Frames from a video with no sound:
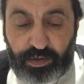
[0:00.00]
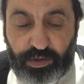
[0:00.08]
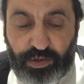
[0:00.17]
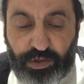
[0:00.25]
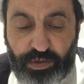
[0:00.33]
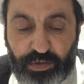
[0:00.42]

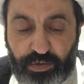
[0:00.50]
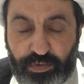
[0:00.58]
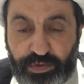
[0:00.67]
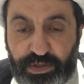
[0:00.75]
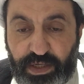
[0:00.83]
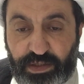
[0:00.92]
you
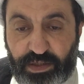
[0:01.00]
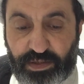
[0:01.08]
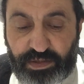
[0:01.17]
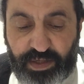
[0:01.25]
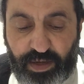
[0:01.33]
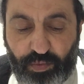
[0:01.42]
say
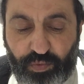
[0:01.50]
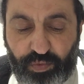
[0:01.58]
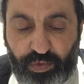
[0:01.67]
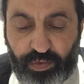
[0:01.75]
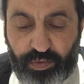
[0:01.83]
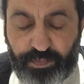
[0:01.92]
this,
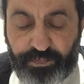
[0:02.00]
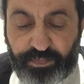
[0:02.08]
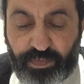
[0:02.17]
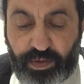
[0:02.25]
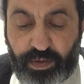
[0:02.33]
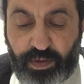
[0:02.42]
taqulu.
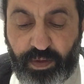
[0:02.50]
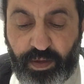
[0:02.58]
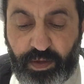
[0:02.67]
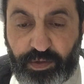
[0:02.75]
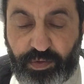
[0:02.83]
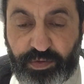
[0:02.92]

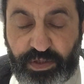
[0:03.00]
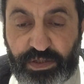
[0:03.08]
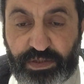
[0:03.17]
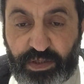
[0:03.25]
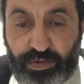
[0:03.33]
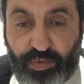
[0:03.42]
Now this
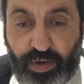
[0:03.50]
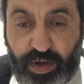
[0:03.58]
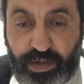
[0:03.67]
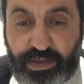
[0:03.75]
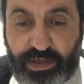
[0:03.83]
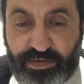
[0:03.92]
is a
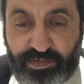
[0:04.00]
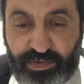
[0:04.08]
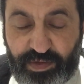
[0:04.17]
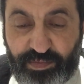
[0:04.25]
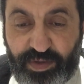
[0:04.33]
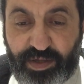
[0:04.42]
dua that
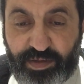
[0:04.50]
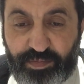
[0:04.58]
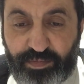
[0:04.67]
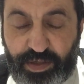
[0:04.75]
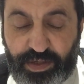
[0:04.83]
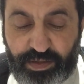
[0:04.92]
we make
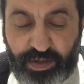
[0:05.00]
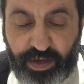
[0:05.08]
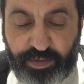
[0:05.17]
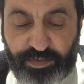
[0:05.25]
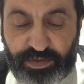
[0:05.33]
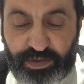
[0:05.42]
many
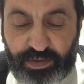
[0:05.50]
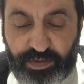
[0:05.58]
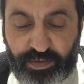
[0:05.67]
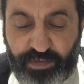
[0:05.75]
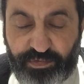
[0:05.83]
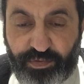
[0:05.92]
times,
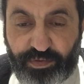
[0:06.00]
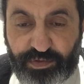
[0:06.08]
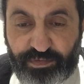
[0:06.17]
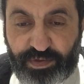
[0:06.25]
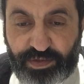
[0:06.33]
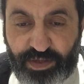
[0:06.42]
of course,
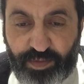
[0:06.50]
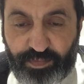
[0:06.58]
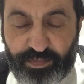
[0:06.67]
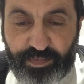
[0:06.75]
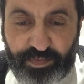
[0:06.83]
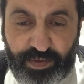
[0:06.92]
with some
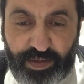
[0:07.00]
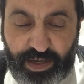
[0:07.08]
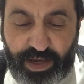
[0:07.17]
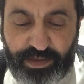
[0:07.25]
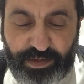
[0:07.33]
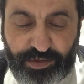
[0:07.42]

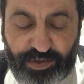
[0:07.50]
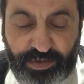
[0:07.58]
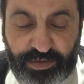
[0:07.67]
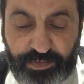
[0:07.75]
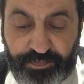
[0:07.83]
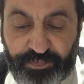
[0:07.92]

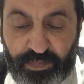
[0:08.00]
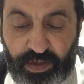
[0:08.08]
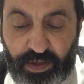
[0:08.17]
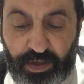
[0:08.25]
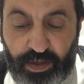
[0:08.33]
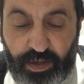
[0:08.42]
additions.
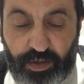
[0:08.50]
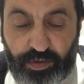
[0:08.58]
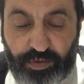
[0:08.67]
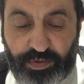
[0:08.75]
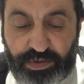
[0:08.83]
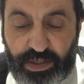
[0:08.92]

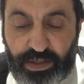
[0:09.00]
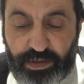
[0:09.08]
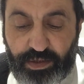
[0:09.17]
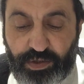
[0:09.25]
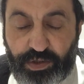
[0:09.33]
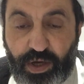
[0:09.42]
You say,
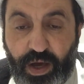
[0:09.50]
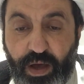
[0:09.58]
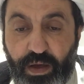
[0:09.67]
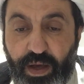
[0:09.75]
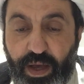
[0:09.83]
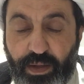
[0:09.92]

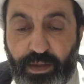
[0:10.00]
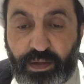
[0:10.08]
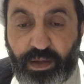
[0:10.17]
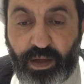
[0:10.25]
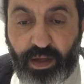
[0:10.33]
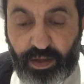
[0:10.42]
Ya
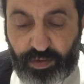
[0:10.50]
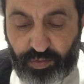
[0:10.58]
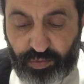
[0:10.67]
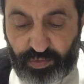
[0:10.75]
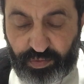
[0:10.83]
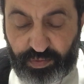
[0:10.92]

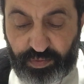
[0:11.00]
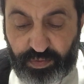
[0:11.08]
Allahu,